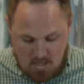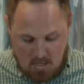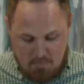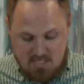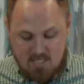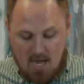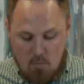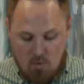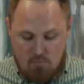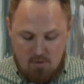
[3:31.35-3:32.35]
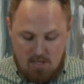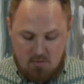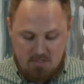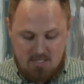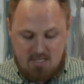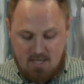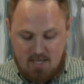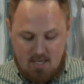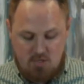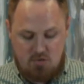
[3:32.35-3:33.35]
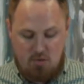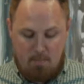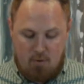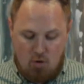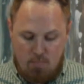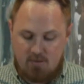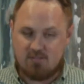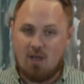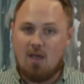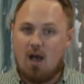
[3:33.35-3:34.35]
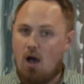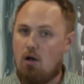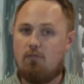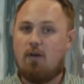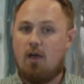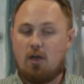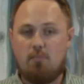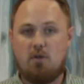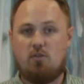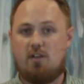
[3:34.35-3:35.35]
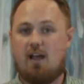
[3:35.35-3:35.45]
But tonight, we're really going to dig into the purpose of communion.